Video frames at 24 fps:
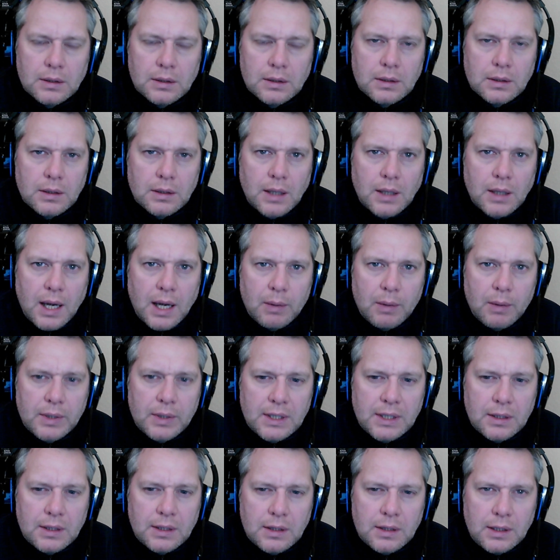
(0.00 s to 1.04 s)
how I
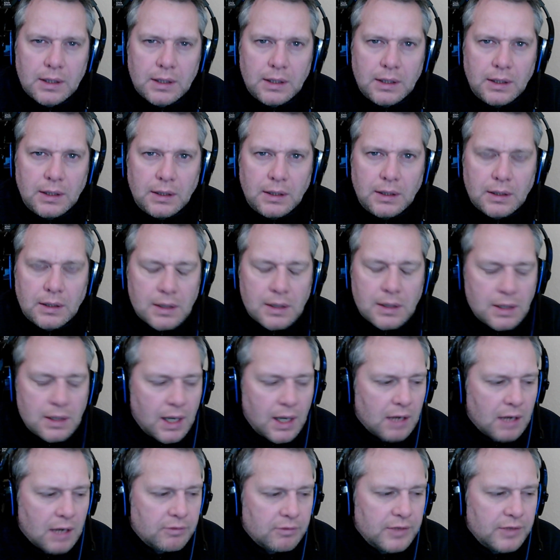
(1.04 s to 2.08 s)
did the
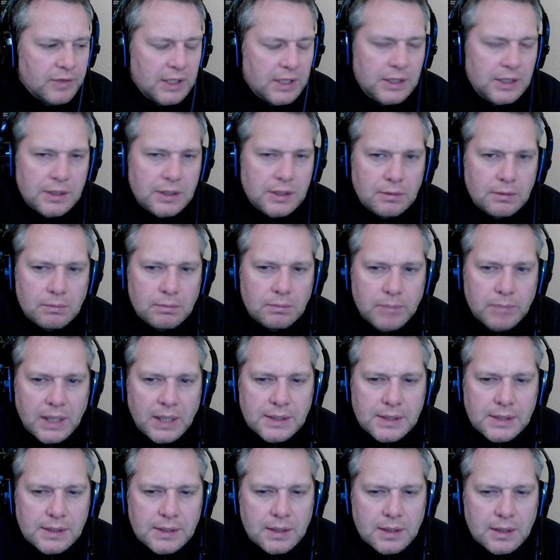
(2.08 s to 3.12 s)
Alpha Legion,
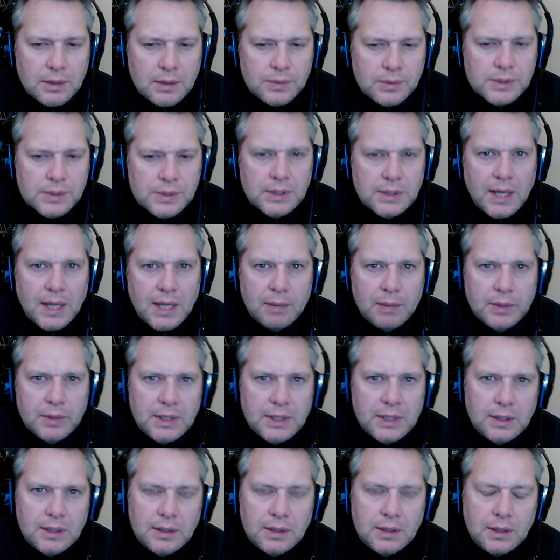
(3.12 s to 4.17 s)
painted those, and how I
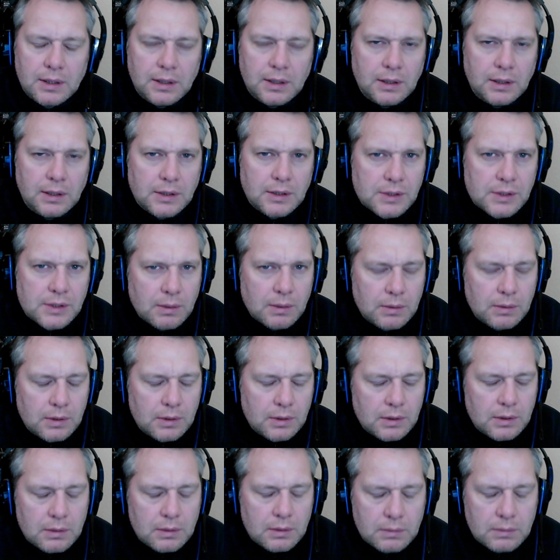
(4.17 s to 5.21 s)
did the Solar
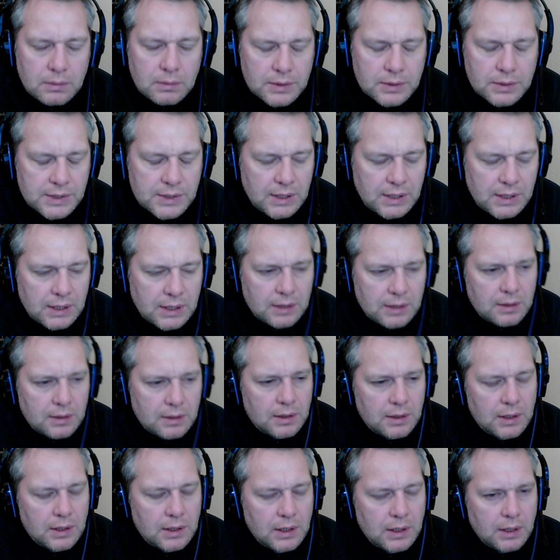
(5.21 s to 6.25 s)
Auxilia,
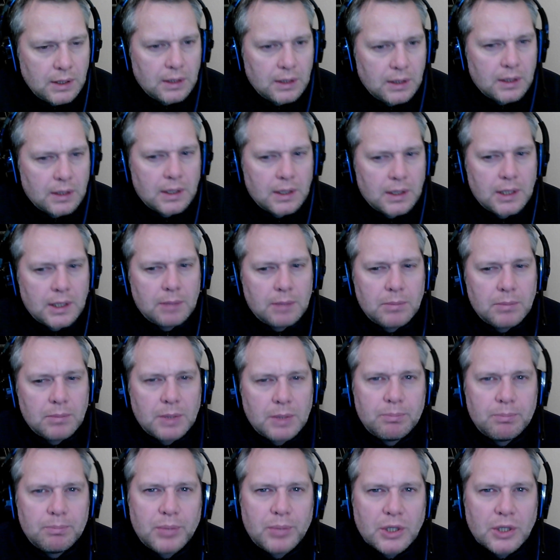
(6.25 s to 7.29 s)

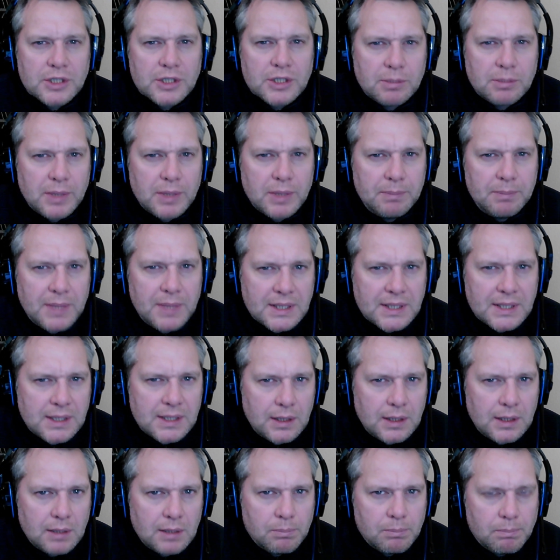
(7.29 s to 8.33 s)
and possibly mix
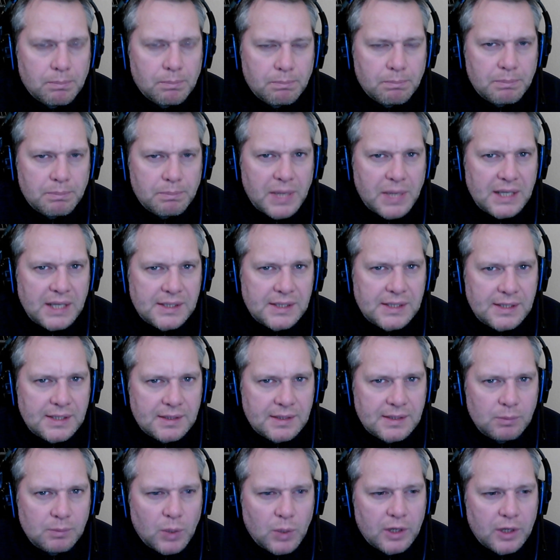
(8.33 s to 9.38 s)
in the bases
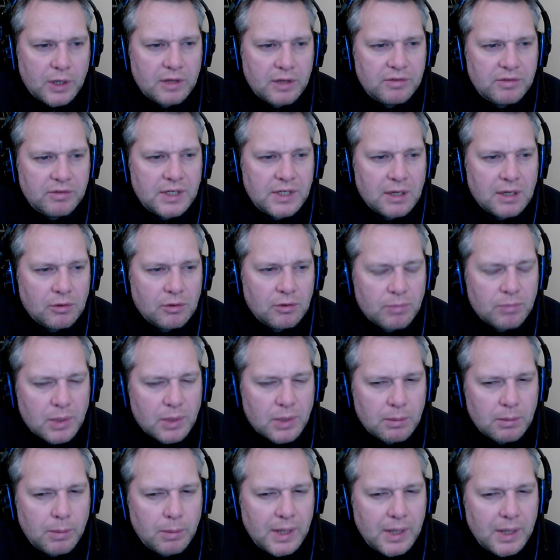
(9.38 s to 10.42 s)
in one of the videos,
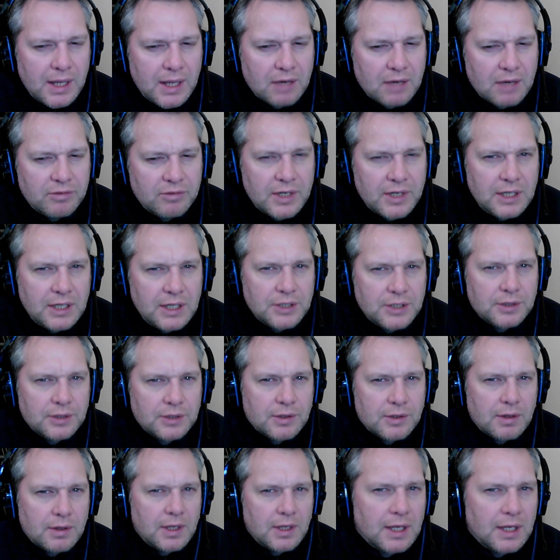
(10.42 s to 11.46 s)
probably the Alpha Legion,
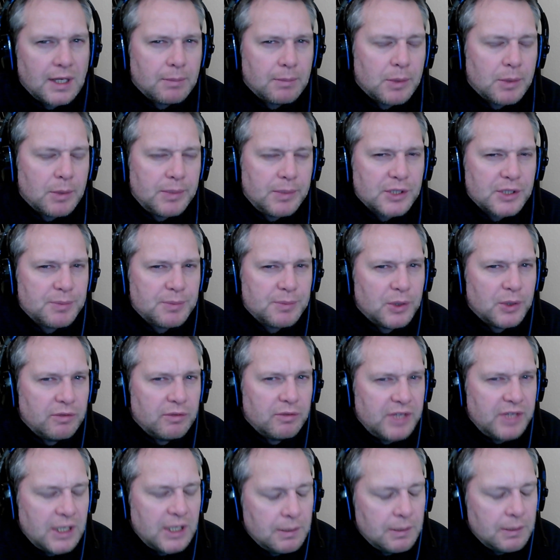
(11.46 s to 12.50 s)
because I think might be a smaller
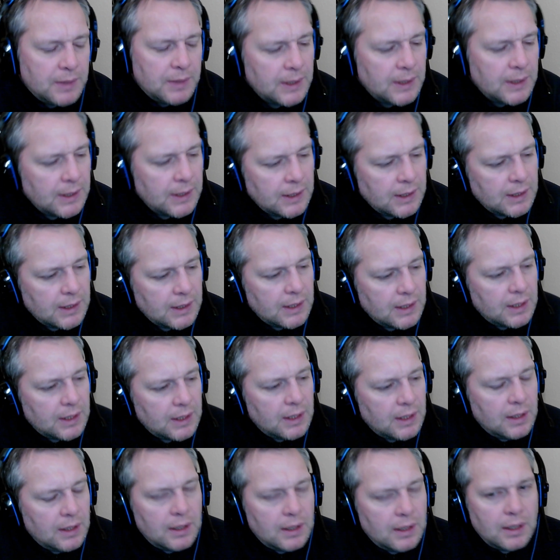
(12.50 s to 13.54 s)
video.
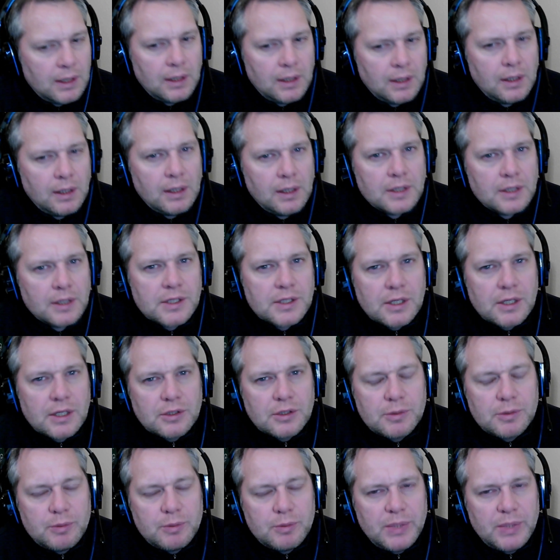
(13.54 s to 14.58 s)
So those
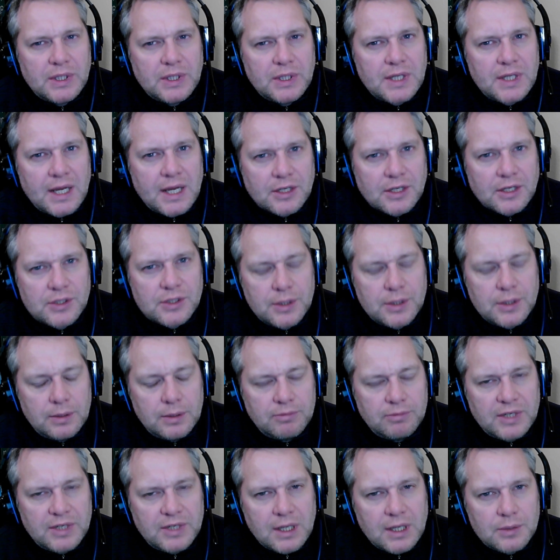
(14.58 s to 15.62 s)
would be the next two
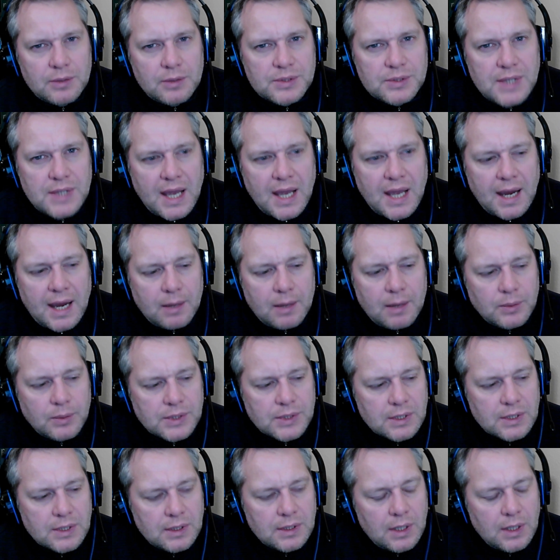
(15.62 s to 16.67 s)
videos
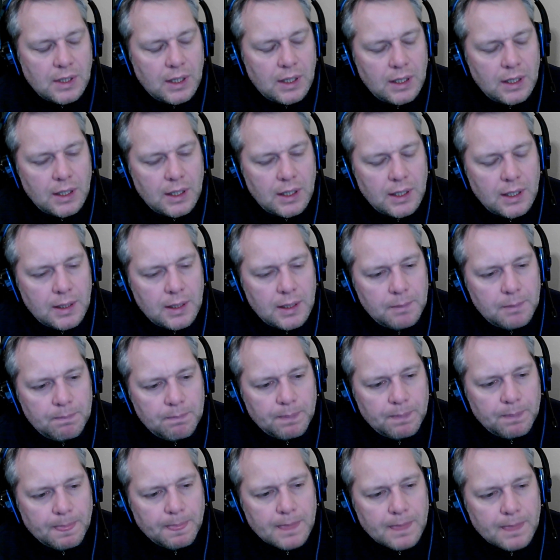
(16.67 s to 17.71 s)
out, and
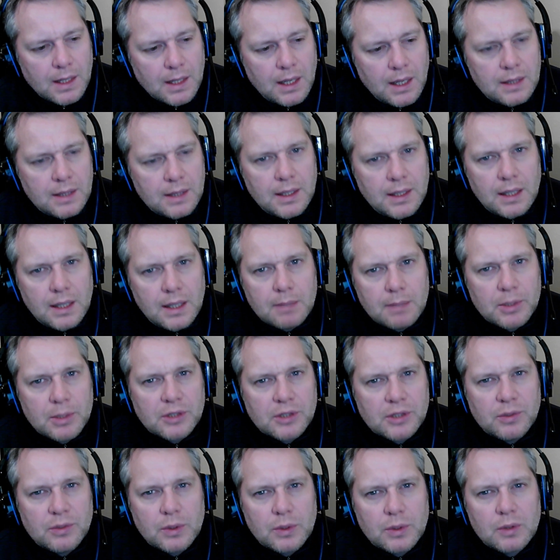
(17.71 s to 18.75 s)
then I might
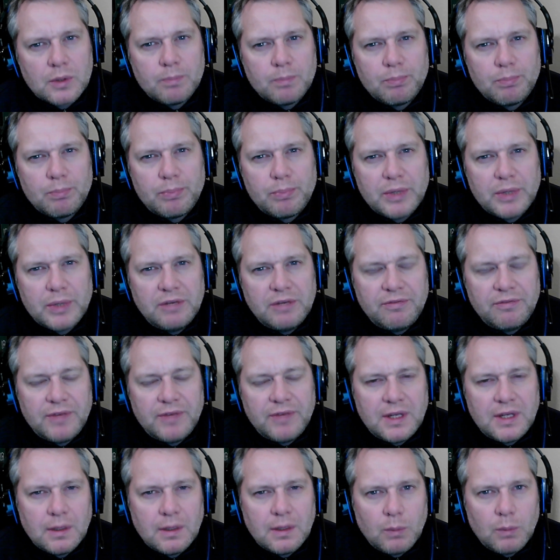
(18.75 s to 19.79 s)
do a brief
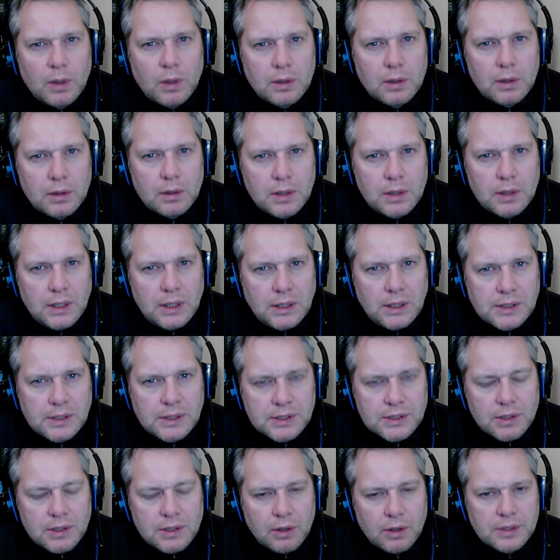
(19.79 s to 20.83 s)
video on the
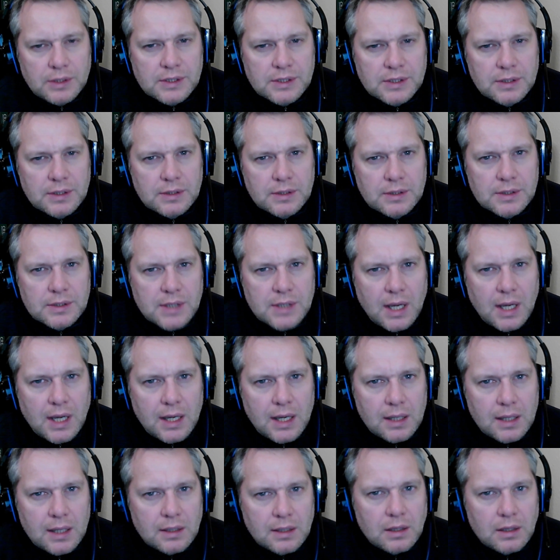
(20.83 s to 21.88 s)
Titans
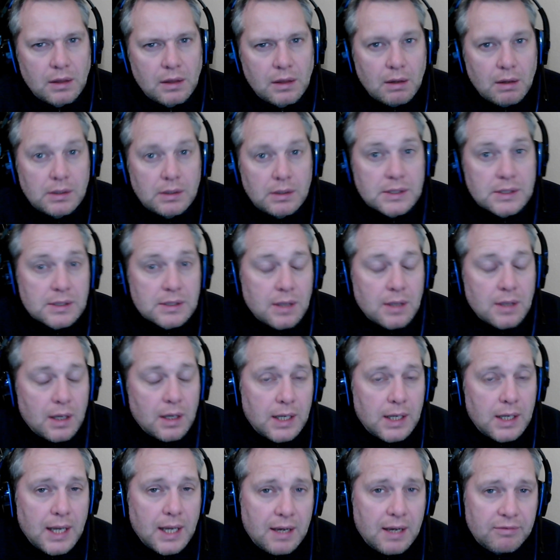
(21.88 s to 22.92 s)
and Knights that I
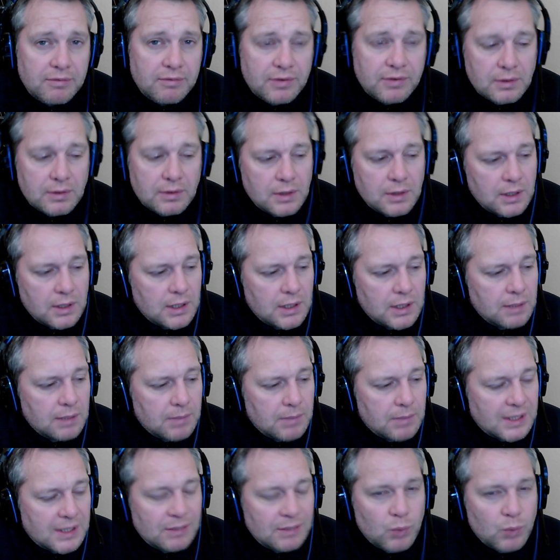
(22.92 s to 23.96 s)
have.
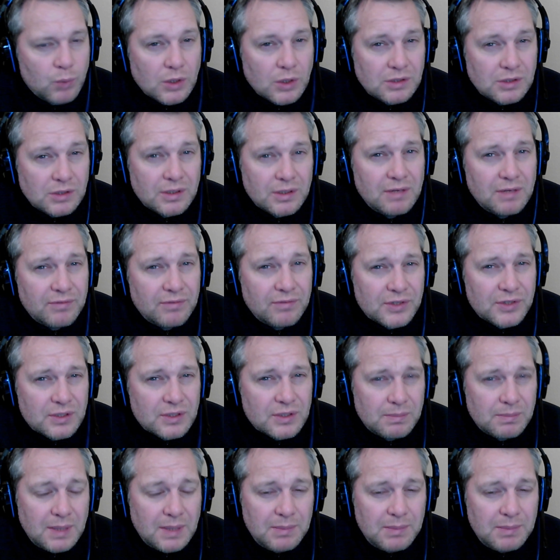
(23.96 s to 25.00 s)
I was looking for
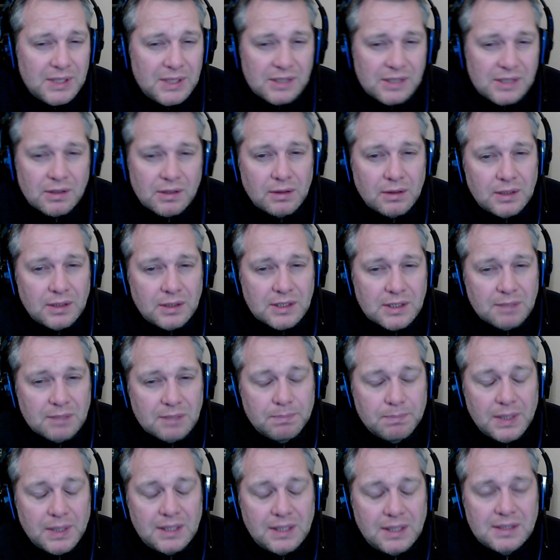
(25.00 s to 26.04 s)
some images on this
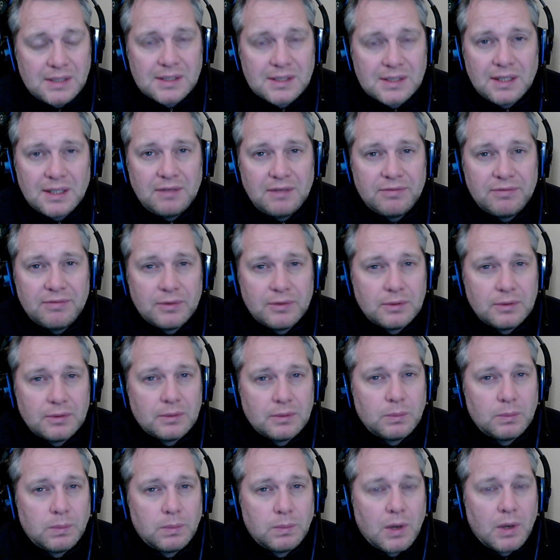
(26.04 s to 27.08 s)
PC
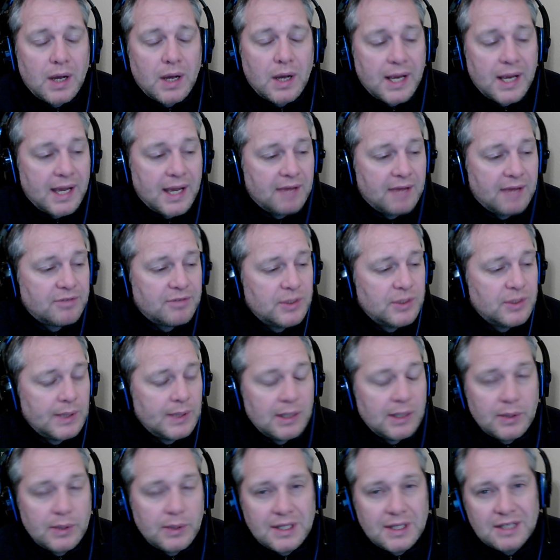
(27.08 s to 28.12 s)
for what I have to
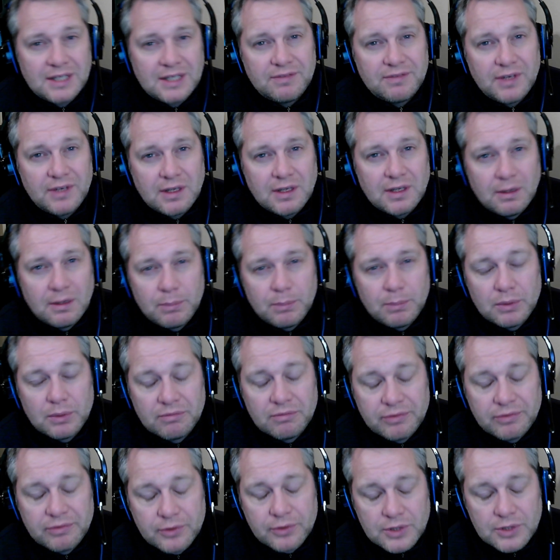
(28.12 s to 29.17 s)
include in this video, but
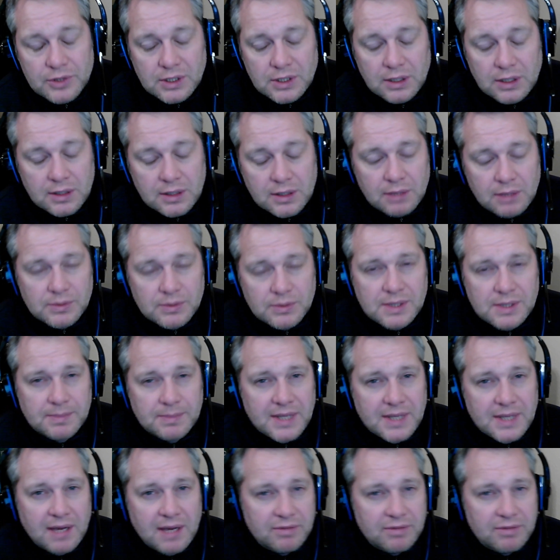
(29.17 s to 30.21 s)
unfortunately I don't seem to
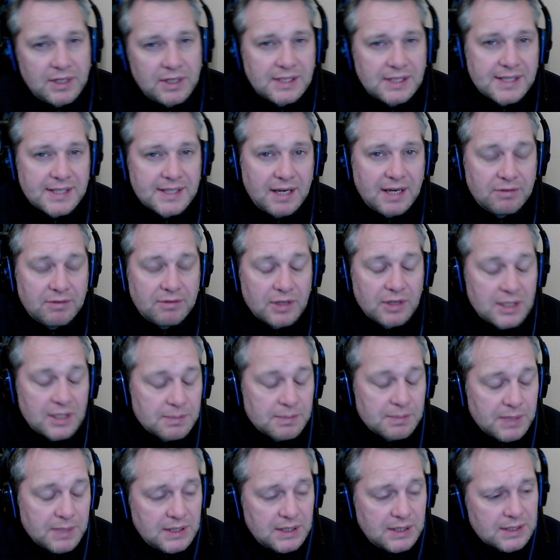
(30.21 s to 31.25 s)
have any saved on this
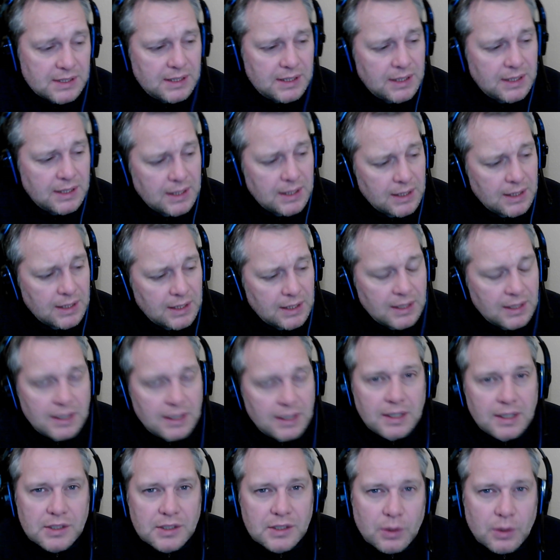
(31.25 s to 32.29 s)
PC,
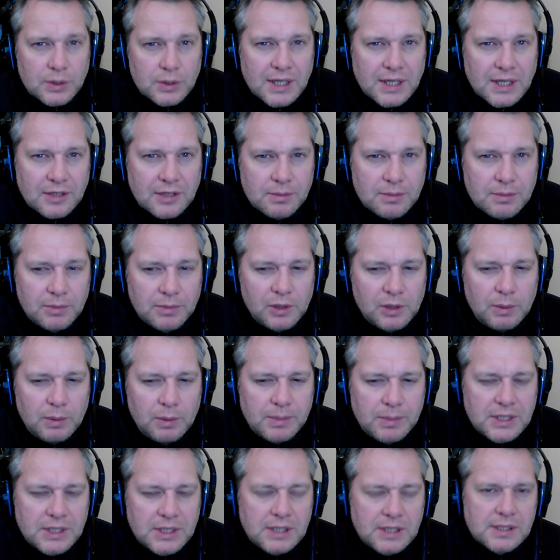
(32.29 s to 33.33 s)
so I'll take some new
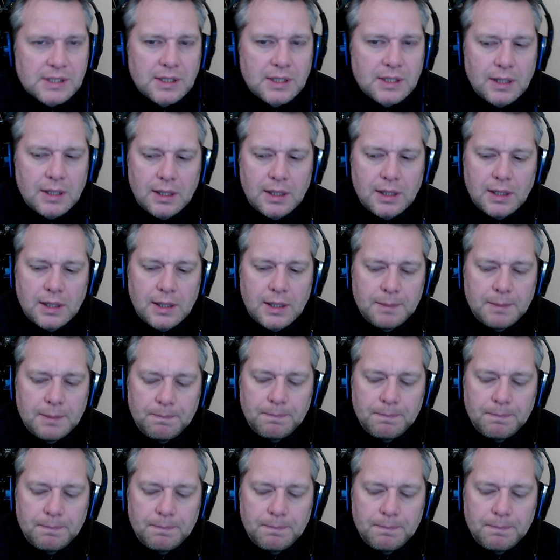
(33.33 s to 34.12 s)
images and